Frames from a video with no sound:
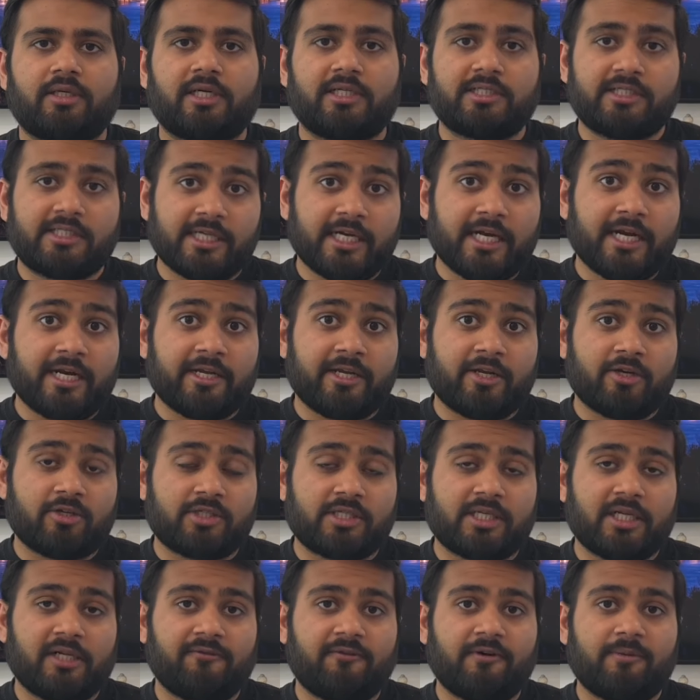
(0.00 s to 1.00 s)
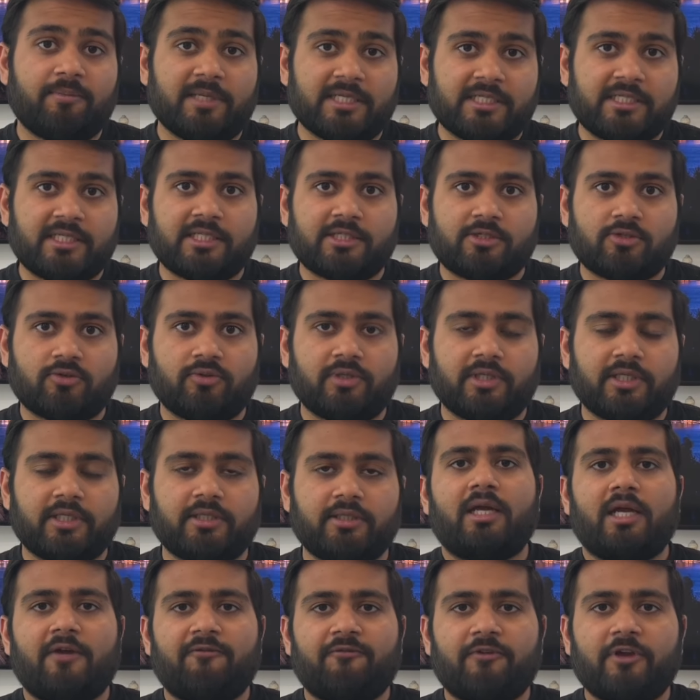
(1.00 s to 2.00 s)
Consider yourself a business owner.
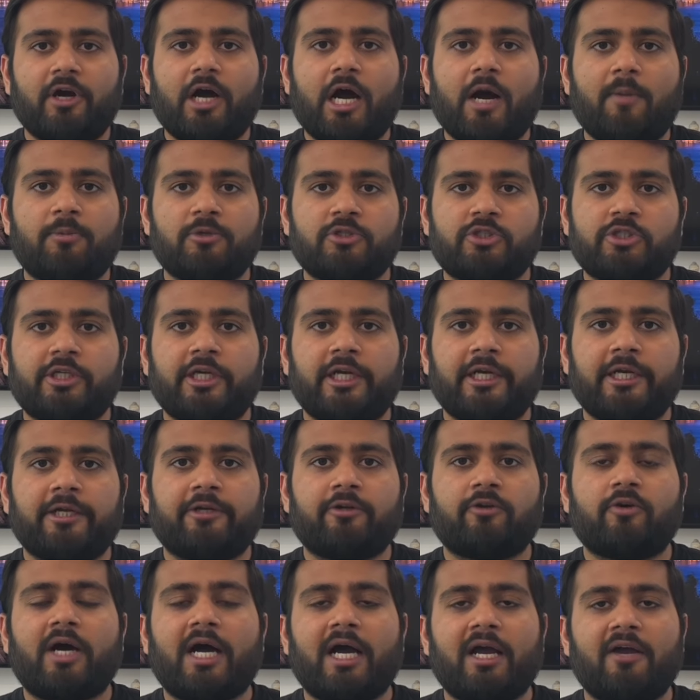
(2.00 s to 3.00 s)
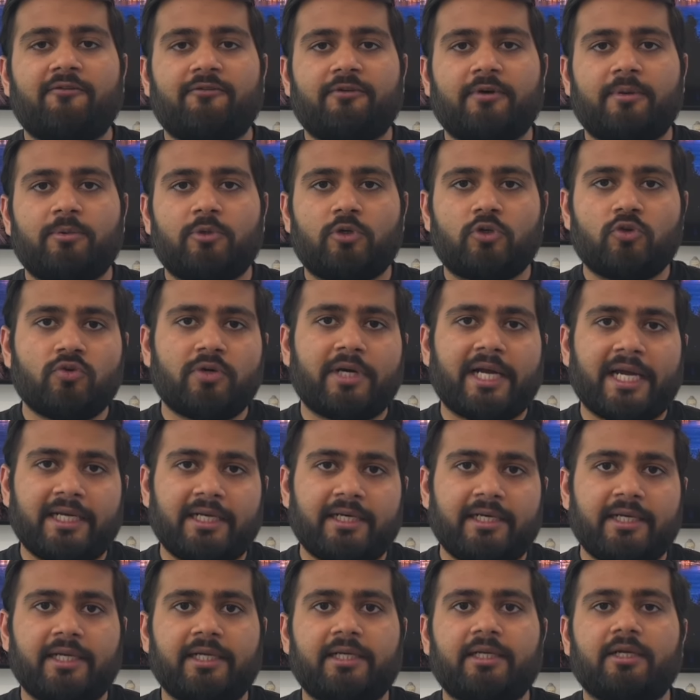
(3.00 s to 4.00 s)
If you have opportunity to hire from two
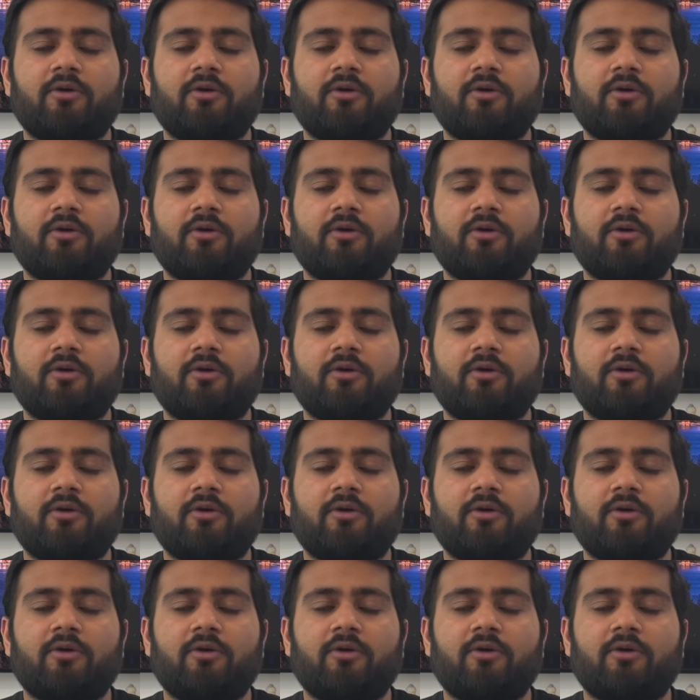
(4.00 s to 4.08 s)
candidates,